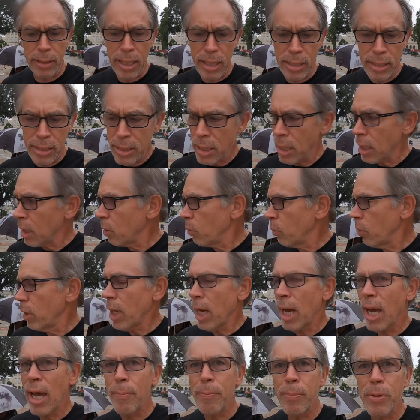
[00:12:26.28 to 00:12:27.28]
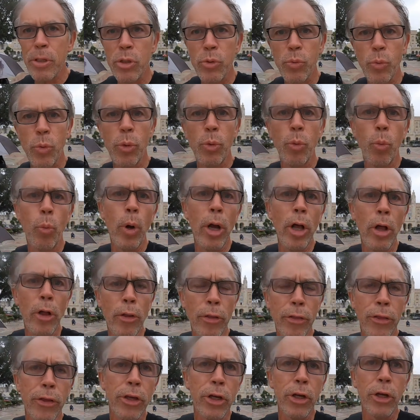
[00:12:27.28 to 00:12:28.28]
that's kind of what happens with
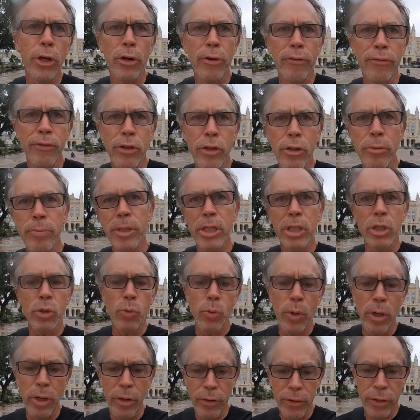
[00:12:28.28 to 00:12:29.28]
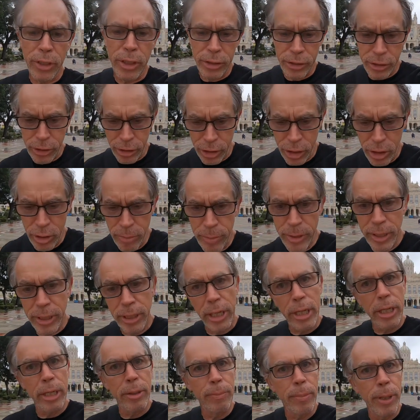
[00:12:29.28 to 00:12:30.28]
wealth. You know, if too much wealth gets
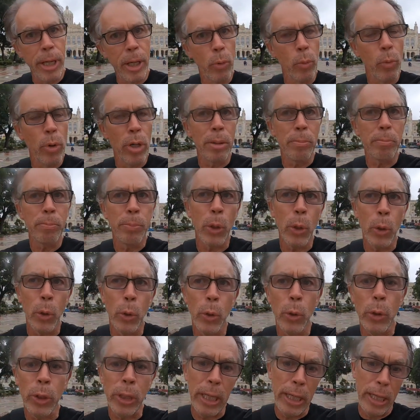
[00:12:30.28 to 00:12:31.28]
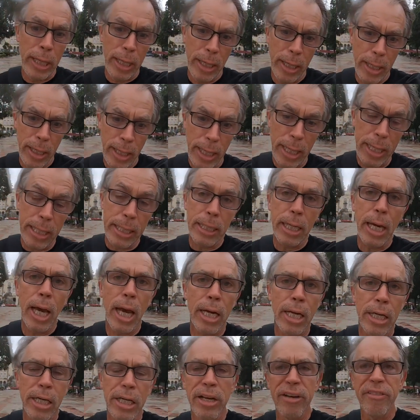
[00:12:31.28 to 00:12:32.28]
accumulated by one pole and
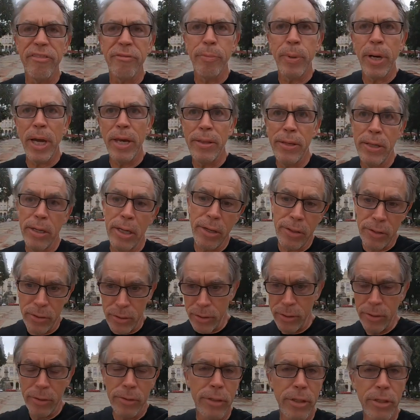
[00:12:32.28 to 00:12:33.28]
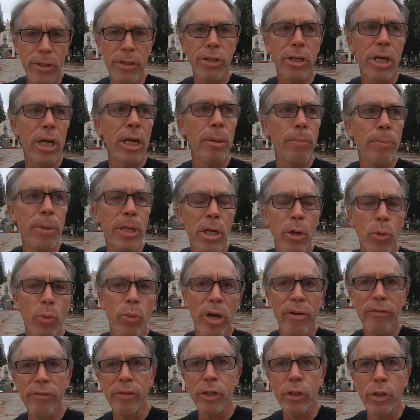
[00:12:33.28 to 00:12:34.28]
not enough by the other, there's going to be a
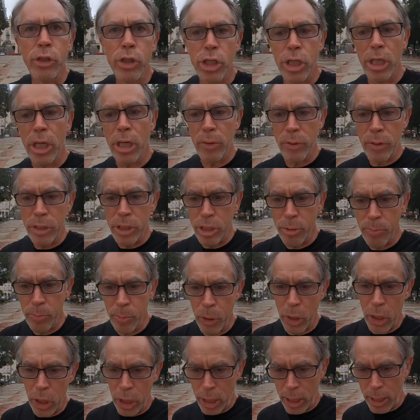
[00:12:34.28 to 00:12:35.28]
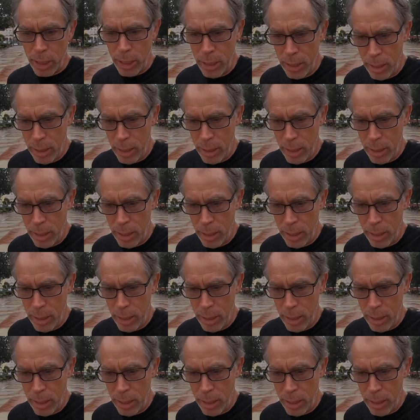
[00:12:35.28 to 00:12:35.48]
revolutionary spark.